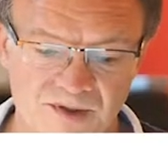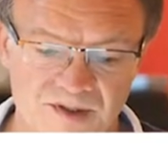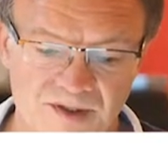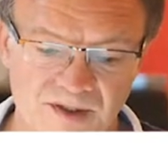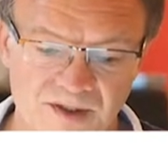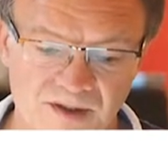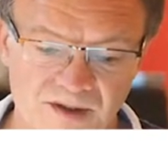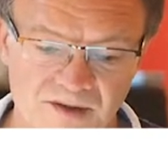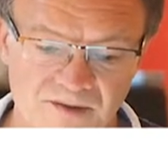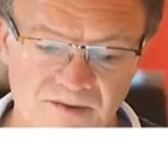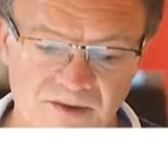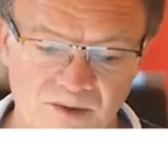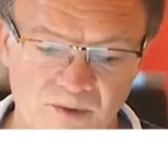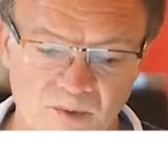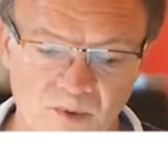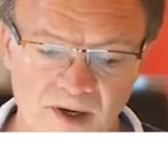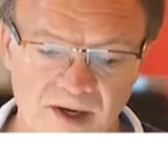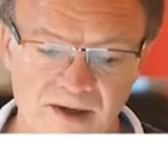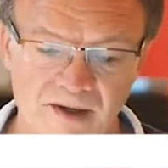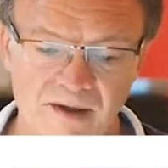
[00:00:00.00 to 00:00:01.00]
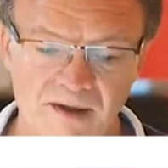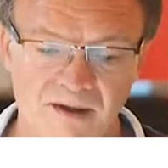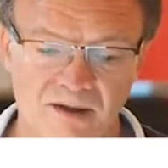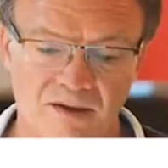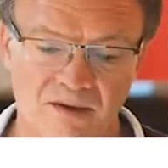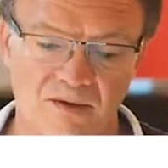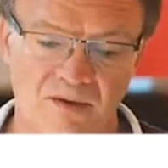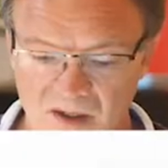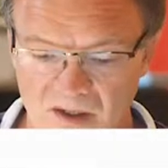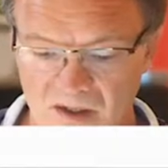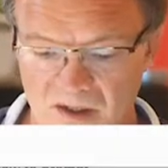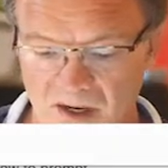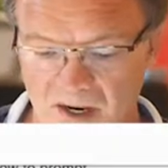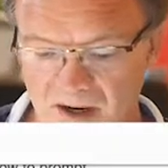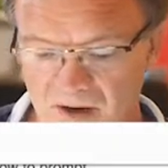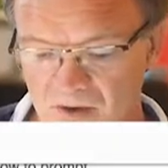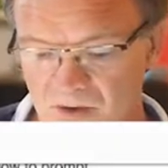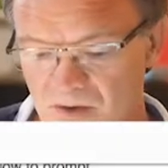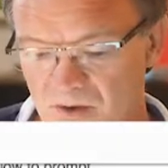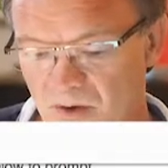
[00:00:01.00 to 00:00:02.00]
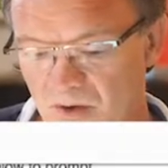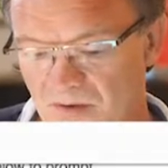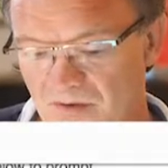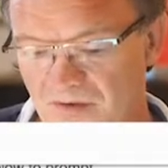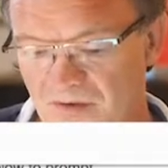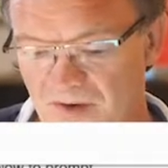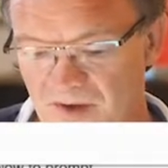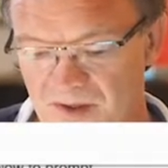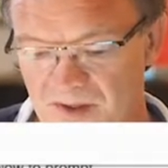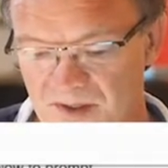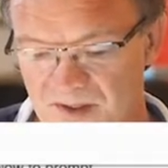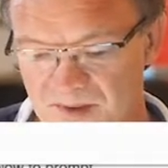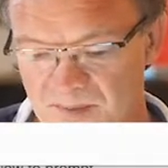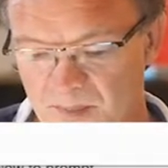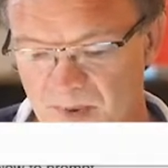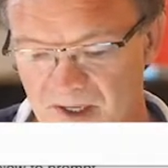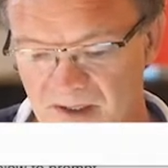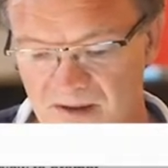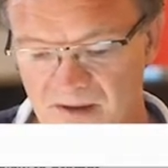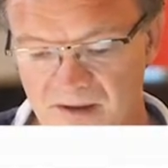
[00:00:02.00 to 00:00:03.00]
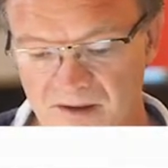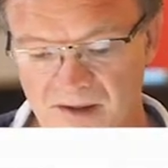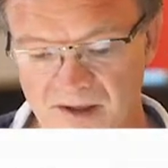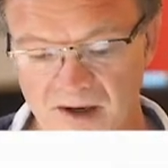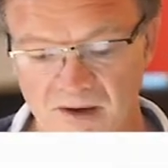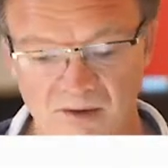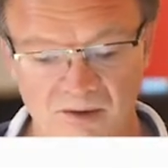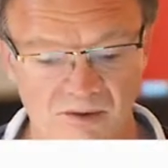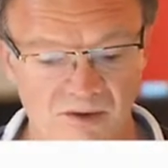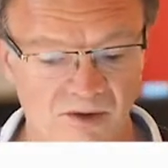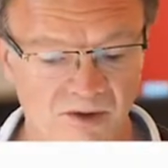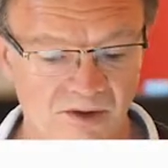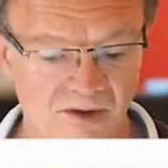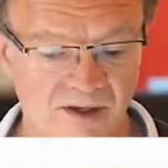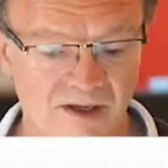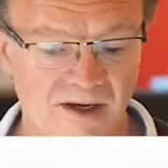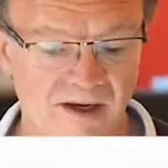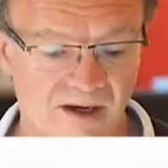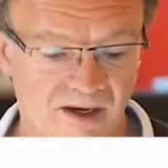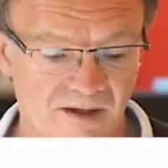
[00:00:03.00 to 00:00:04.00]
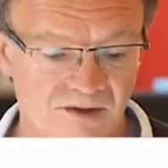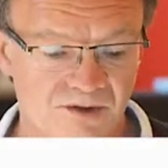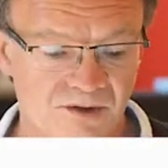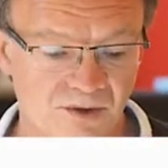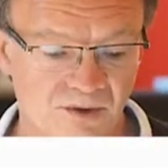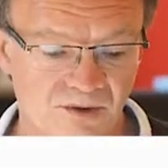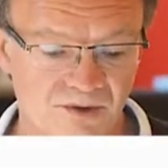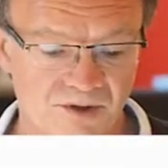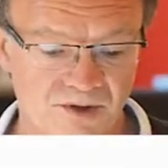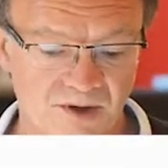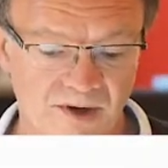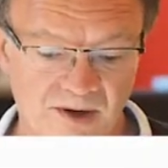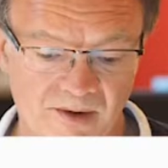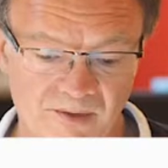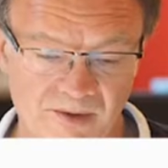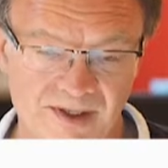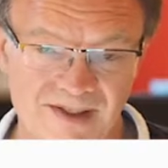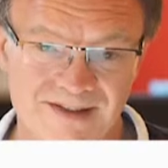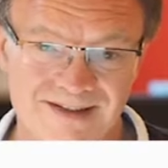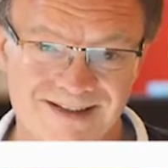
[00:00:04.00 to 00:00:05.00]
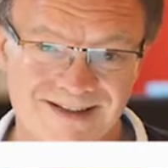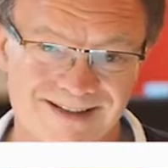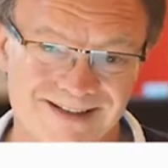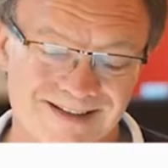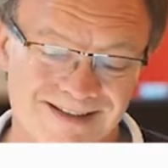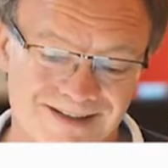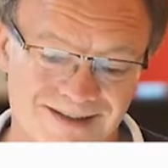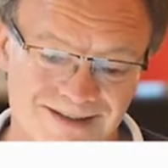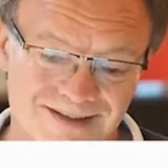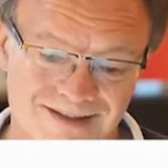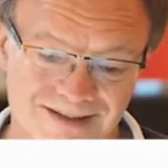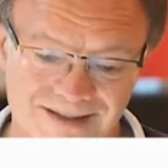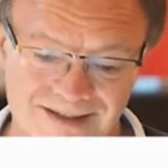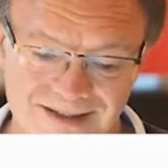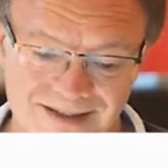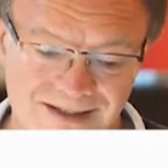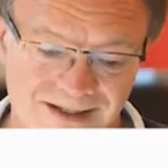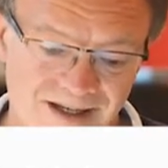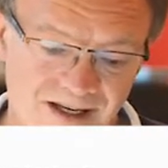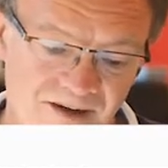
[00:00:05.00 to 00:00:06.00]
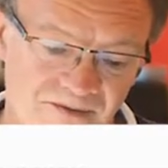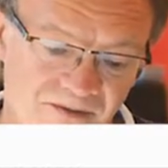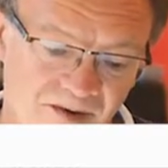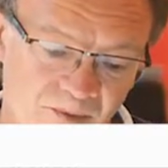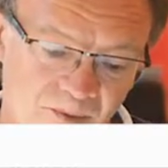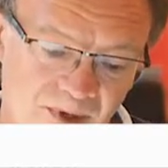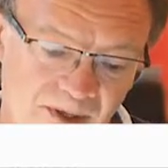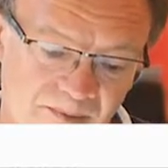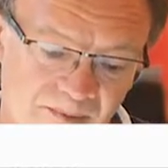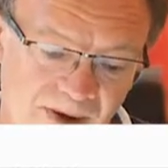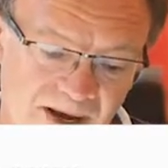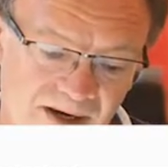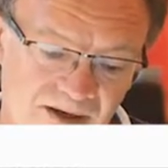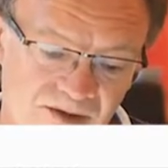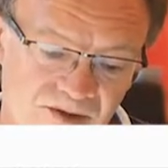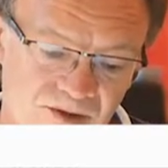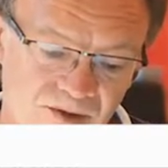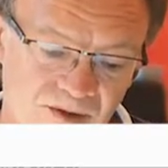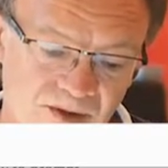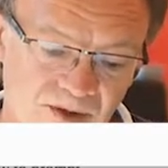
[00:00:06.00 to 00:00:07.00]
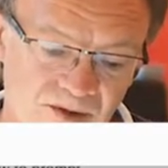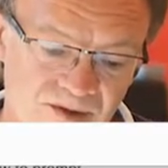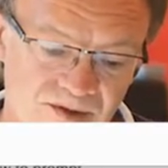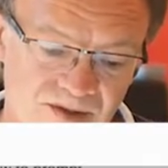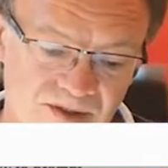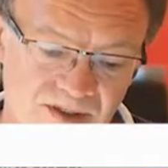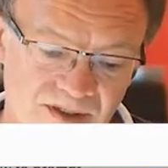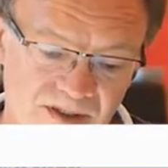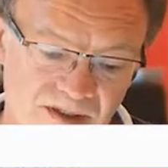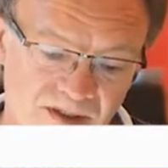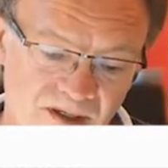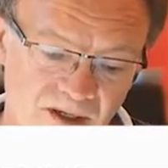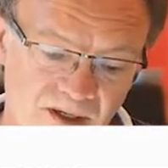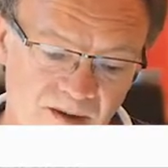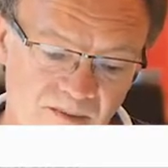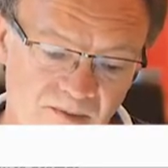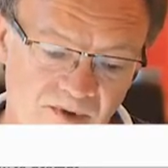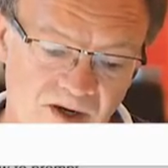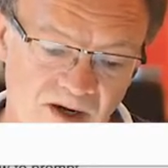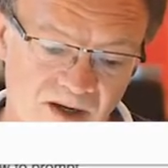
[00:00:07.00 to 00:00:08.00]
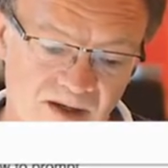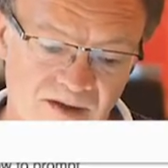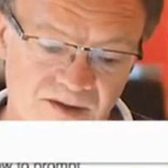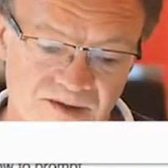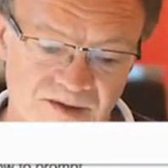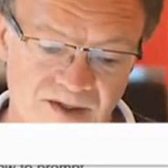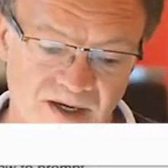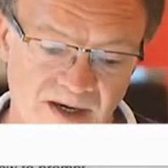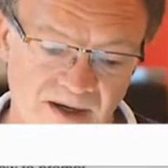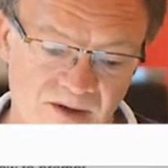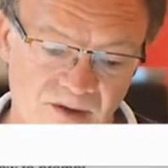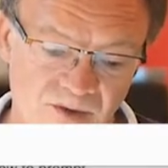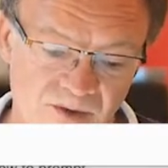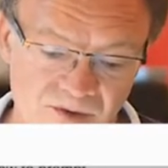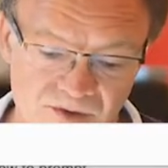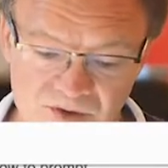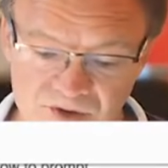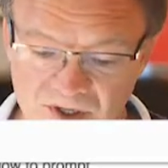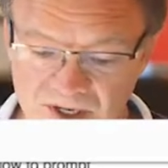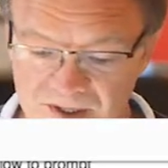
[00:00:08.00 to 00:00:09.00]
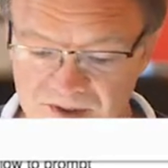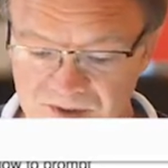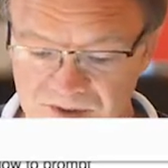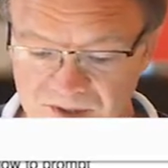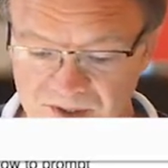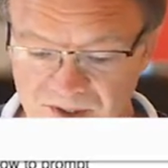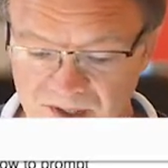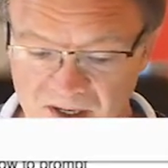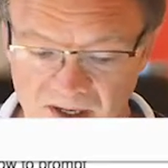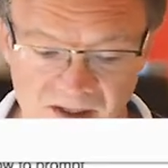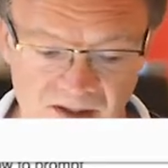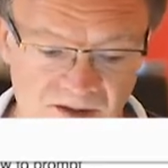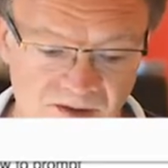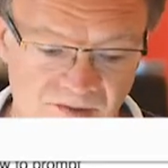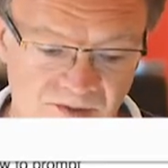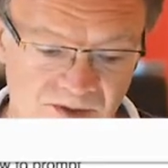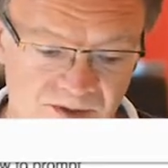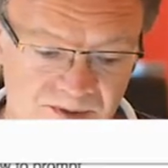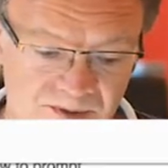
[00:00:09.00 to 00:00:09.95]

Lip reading: this in a different way. I could configure this button. Now earlier I told you how easy it is. If I went back to those colors, I could change the color of